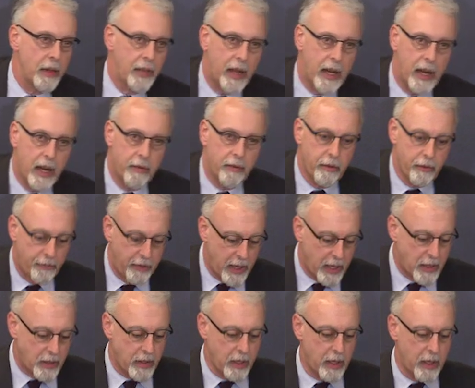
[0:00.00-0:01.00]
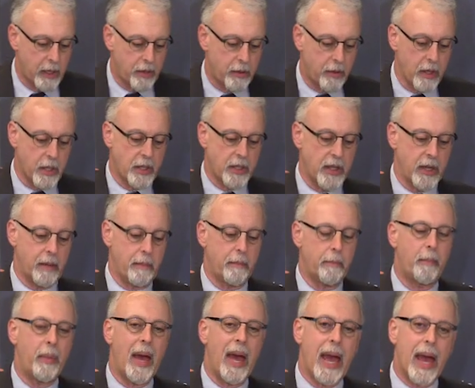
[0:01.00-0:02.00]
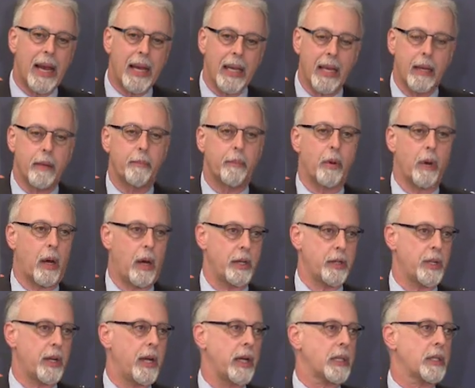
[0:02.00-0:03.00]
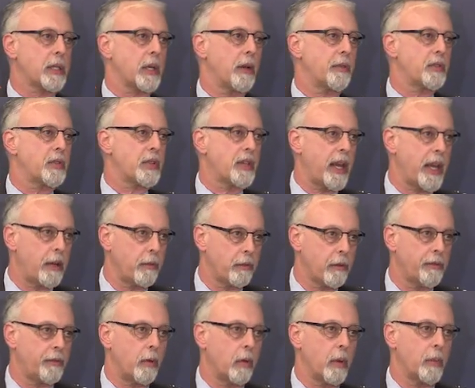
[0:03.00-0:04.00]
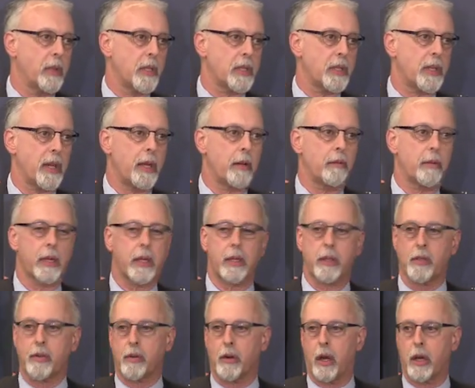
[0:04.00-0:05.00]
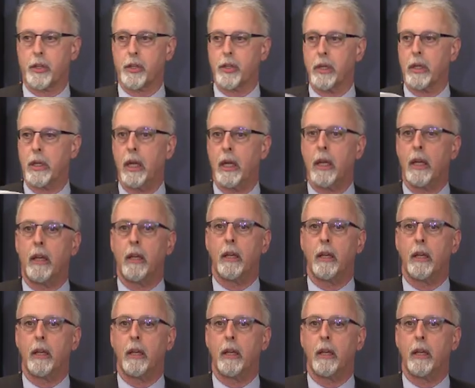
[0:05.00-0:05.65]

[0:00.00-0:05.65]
that have a vested interest in backing projects of state reform and state reconstruction